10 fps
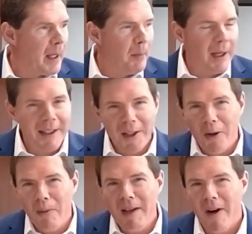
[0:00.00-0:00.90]
But
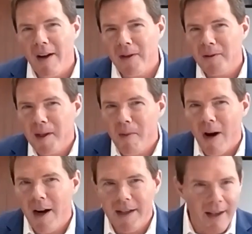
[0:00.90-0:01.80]
we've often
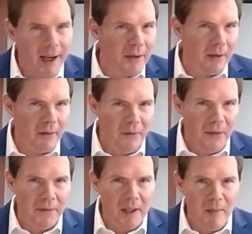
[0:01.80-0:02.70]
remarked the
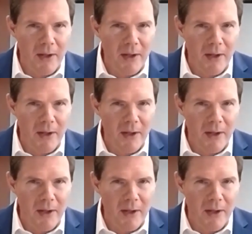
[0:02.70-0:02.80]
150